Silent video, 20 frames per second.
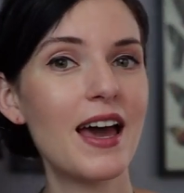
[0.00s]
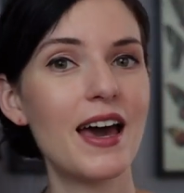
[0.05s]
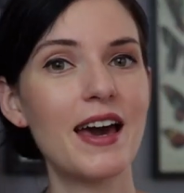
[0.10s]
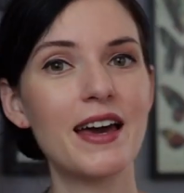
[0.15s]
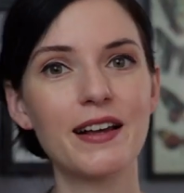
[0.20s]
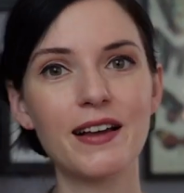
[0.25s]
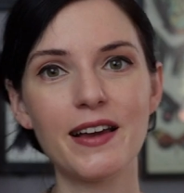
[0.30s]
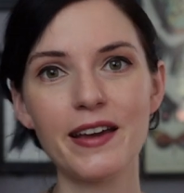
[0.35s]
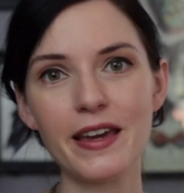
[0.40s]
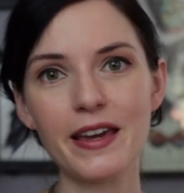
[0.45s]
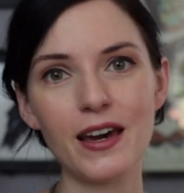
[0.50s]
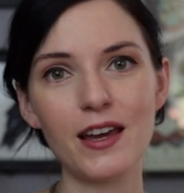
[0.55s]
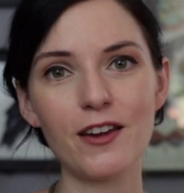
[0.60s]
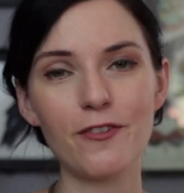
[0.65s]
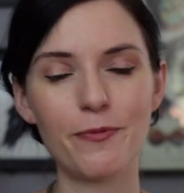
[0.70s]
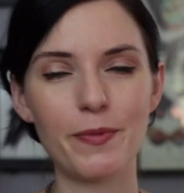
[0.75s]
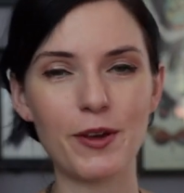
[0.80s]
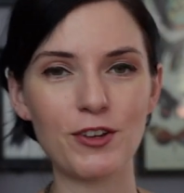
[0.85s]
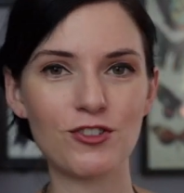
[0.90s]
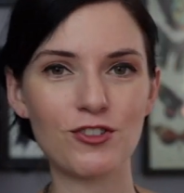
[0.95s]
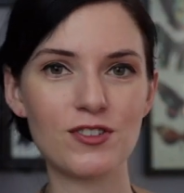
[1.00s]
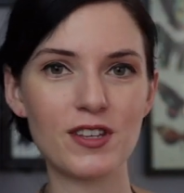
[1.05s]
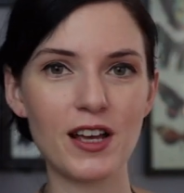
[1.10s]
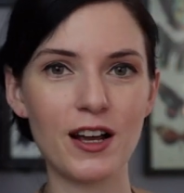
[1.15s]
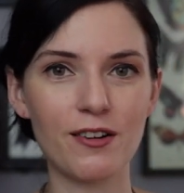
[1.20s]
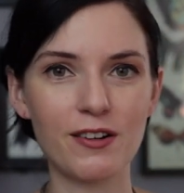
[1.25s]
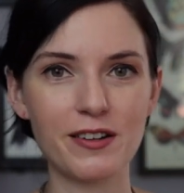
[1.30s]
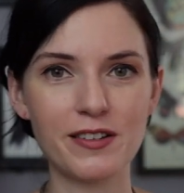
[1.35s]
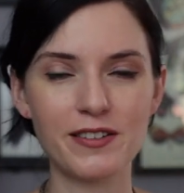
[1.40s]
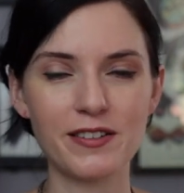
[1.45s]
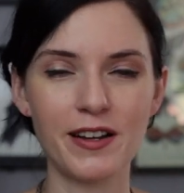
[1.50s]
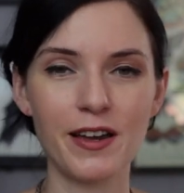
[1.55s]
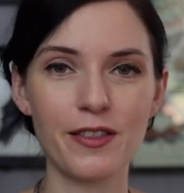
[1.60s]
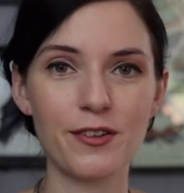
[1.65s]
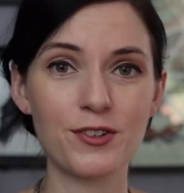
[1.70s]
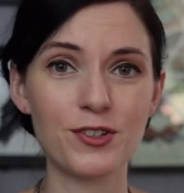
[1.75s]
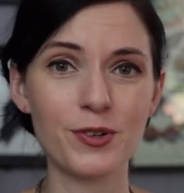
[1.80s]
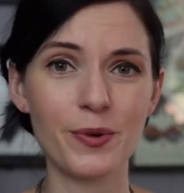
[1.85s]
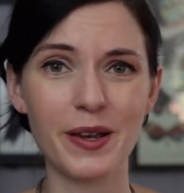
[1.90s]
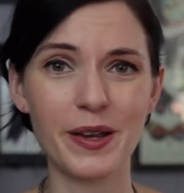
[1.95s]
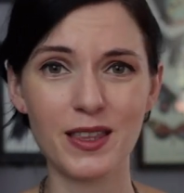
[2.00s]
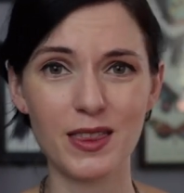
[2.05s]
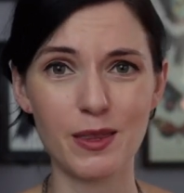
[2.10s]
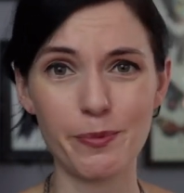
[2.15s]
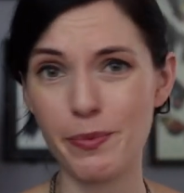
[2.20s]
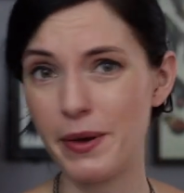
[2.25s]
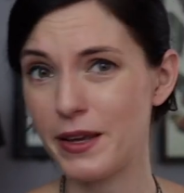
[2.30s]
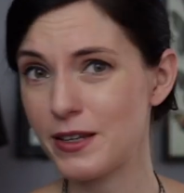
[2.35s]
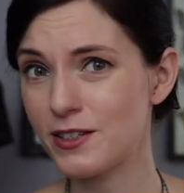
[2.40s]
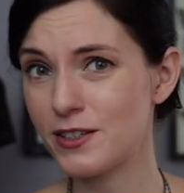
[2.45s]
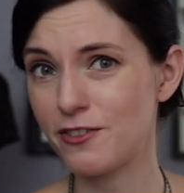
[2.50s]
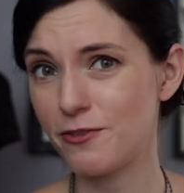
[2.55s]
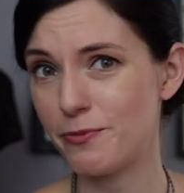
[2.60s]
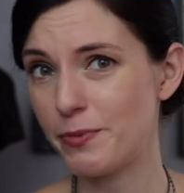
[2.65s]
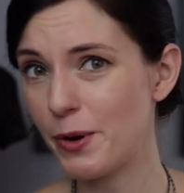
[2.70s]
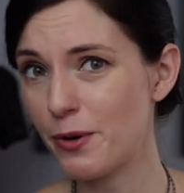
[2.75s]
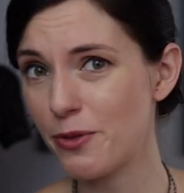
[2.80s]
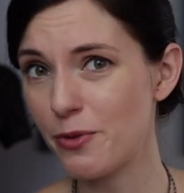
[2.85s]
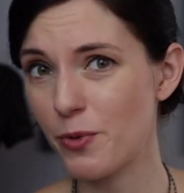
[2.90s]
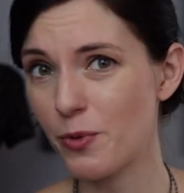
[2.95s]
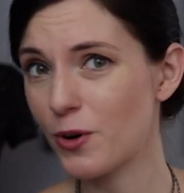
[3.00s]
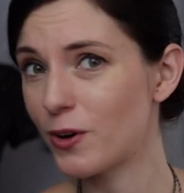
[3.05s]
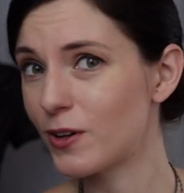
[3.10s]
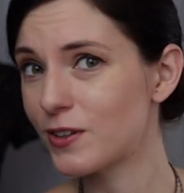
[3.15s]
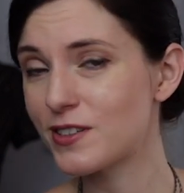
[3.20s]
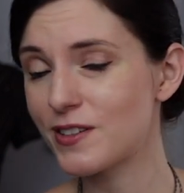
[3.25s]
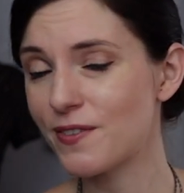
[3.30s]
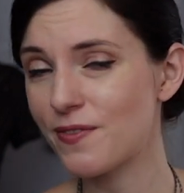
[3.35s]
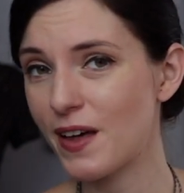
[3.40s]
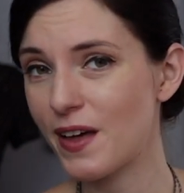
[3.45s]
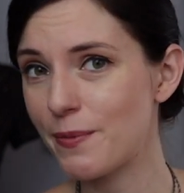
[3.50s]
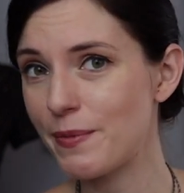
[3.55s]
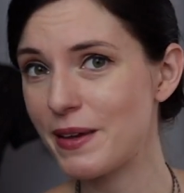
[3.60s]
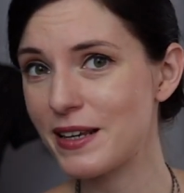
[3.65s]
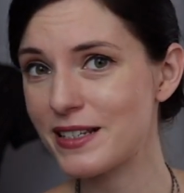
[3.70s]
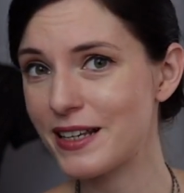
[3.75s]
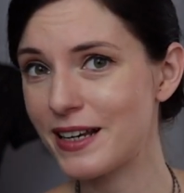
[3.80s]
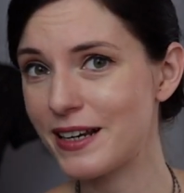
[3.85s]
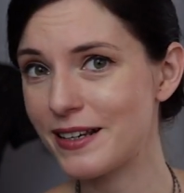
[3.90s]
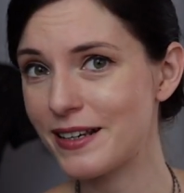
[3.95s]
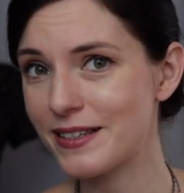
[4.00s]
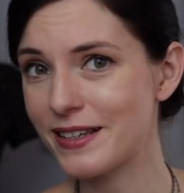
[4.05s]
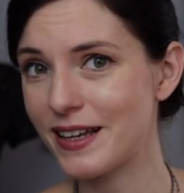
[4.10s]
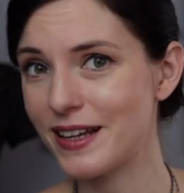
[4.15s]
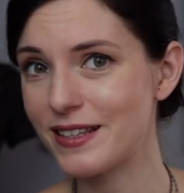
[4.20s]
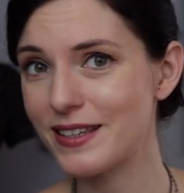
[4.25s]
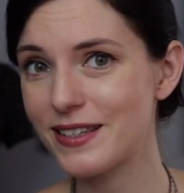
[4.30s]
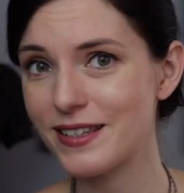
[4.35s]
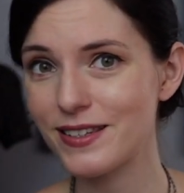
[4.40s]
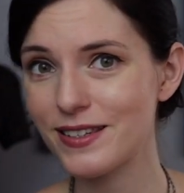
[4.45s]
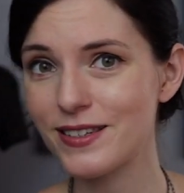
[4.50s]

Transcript: and it kind of meshes eras together, so I get the best of both worlds, if that makes any sense.